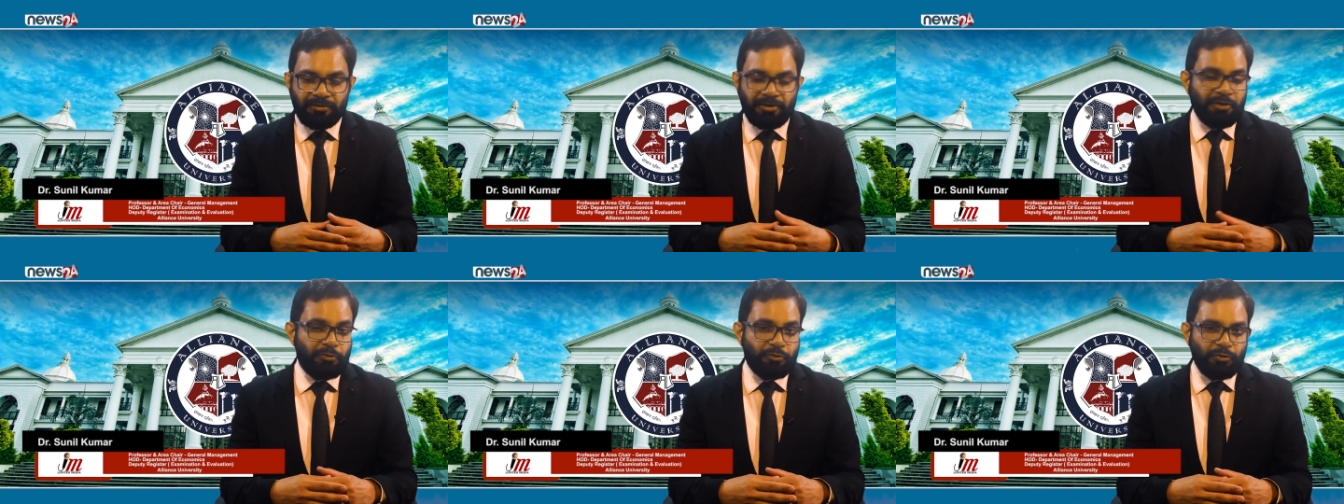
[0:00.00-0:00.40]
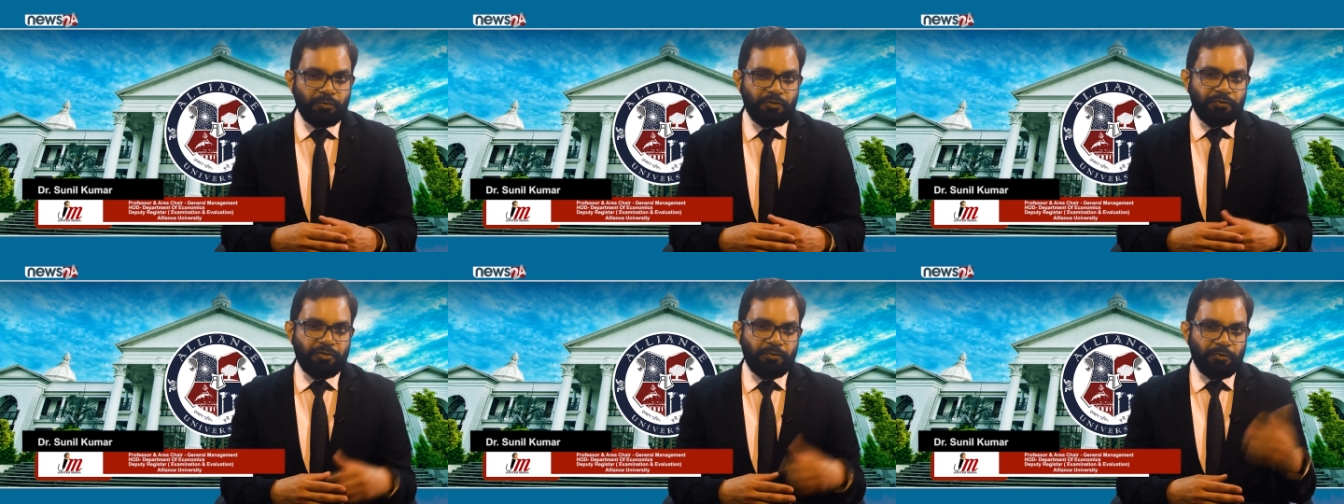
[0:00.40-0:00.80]
Thank you so
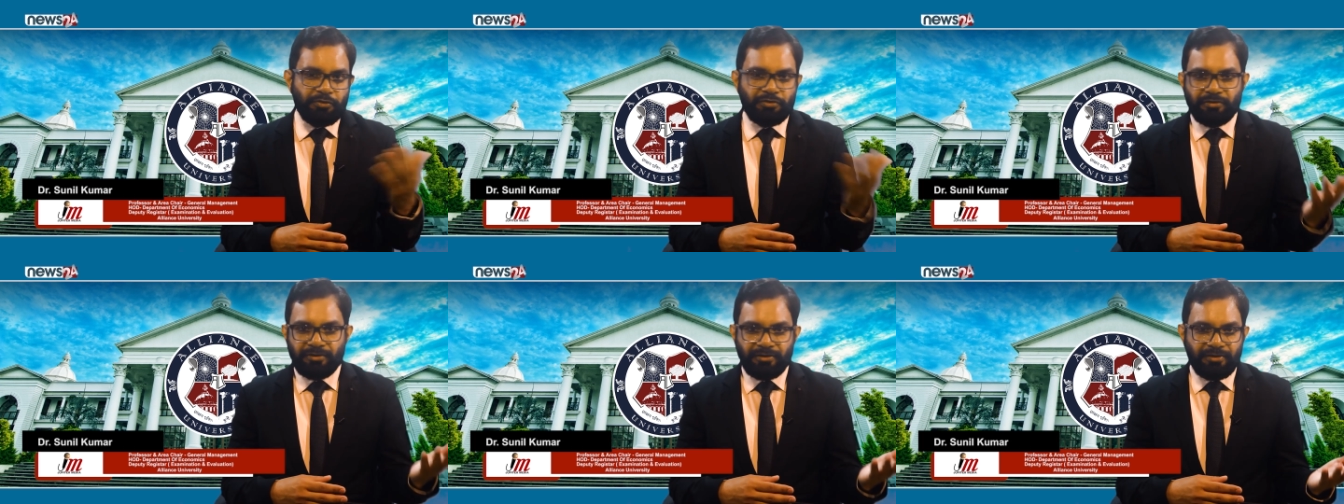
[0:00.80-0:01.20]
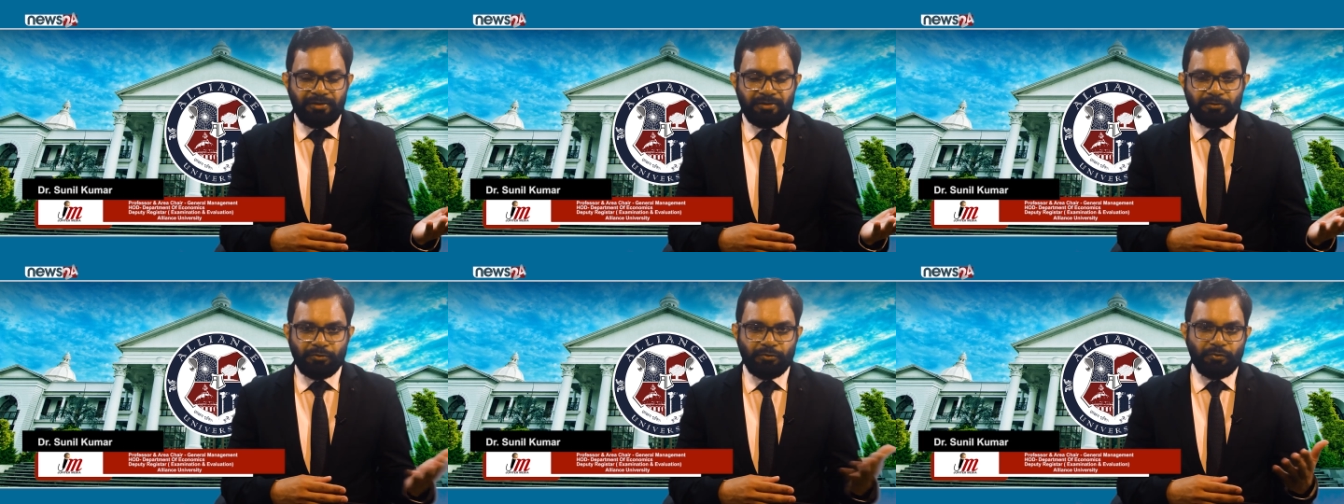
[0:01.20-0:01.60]
much for the opportunity.
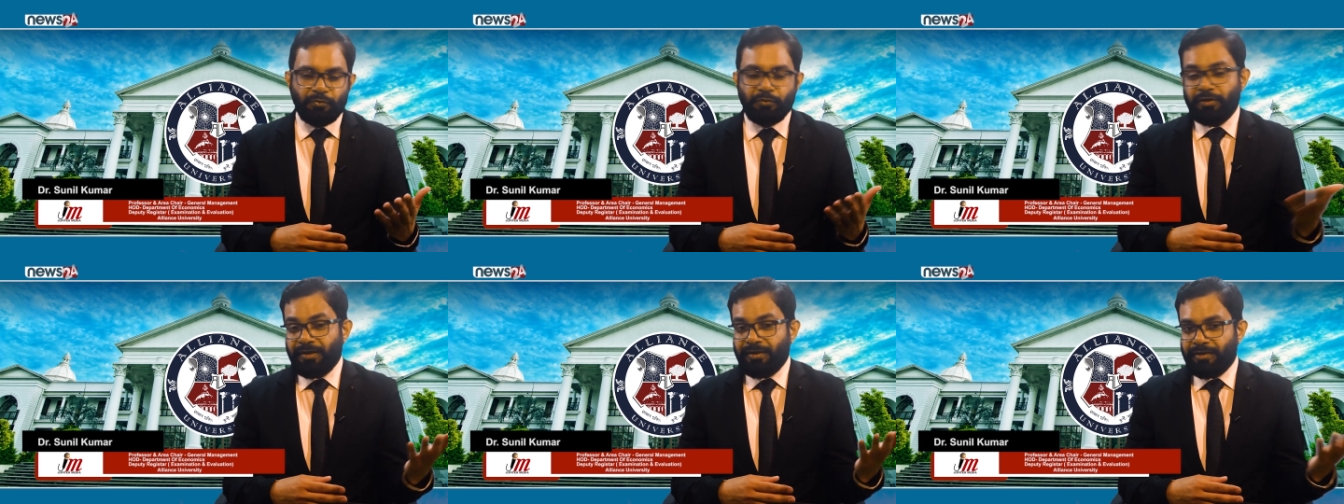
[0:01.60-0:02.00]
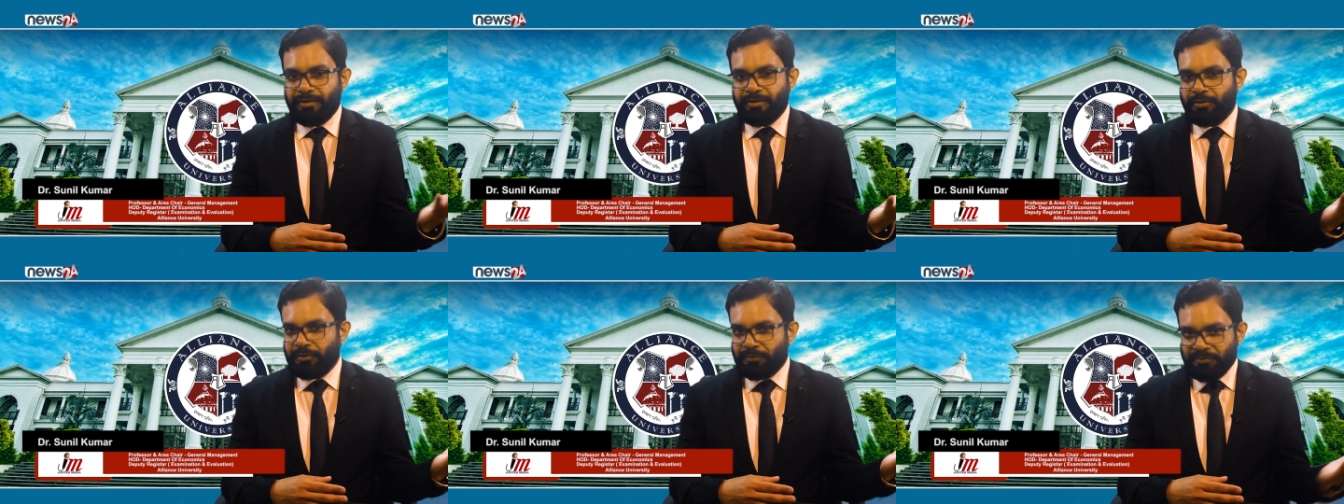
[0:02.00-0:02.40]
So we are
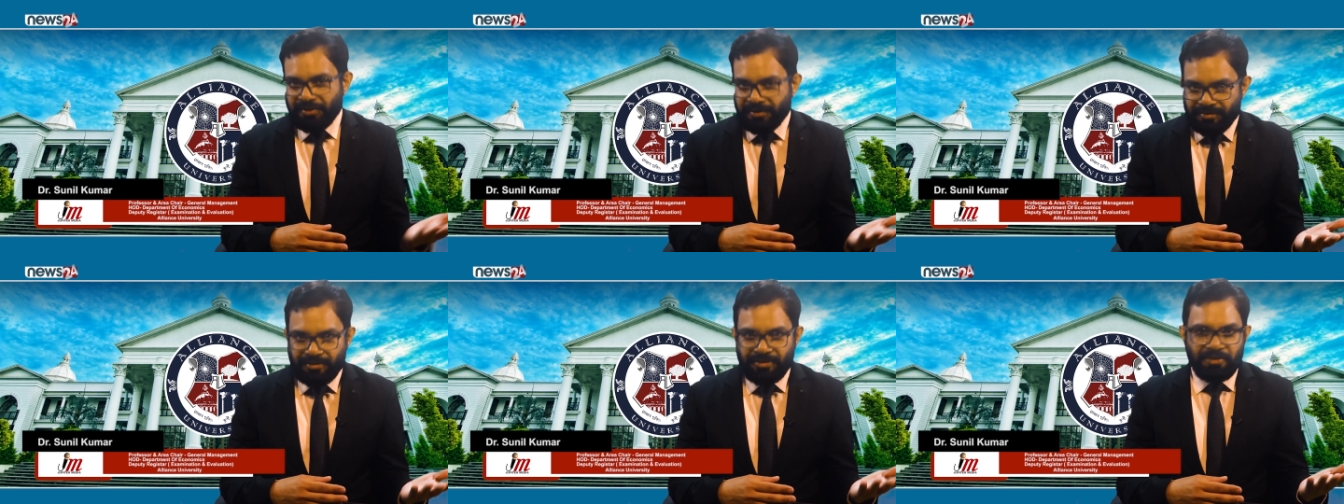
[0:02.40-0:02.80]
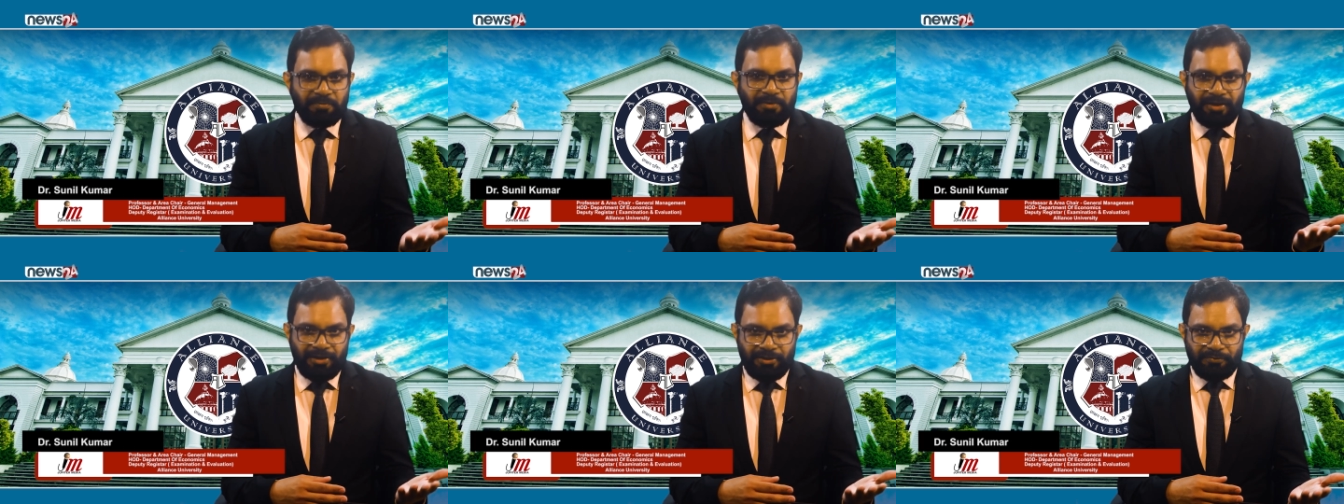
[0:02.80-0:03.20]
learning a lot of things in
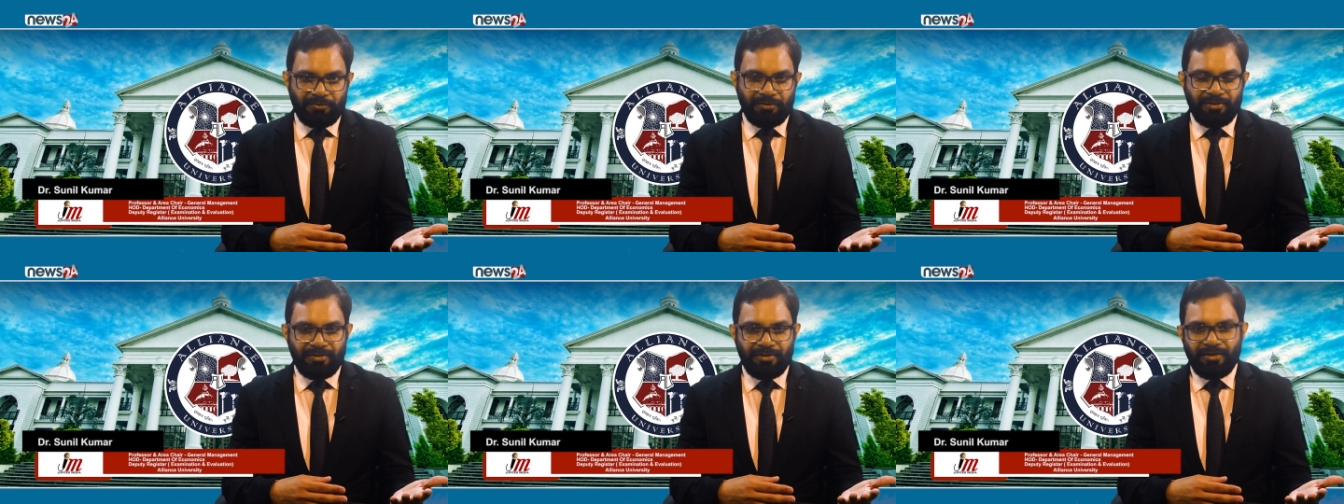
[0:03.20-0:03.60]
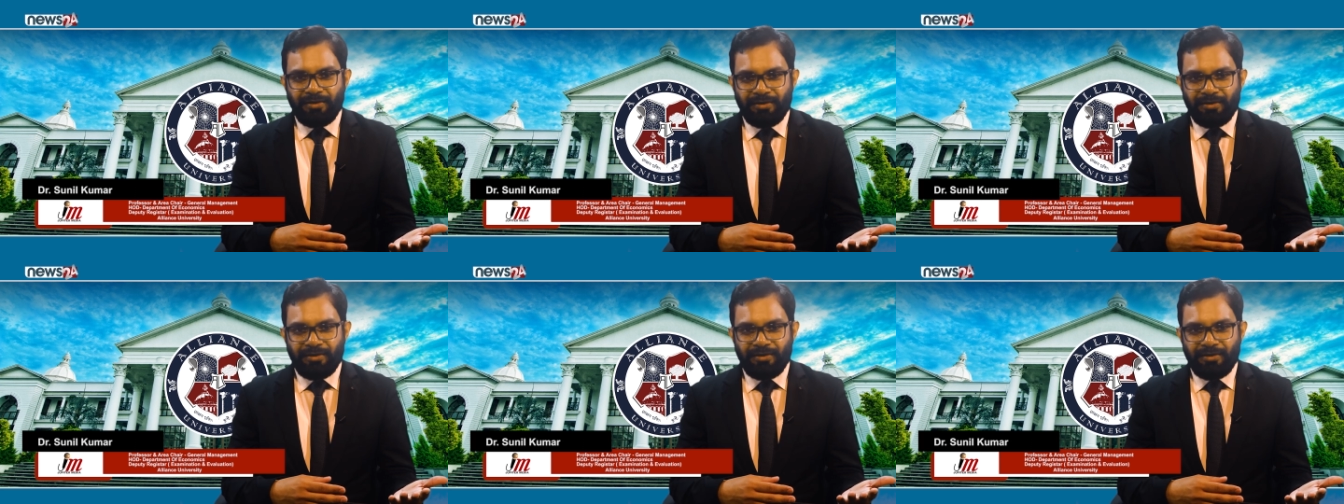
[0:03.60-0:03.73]
Nepal as well.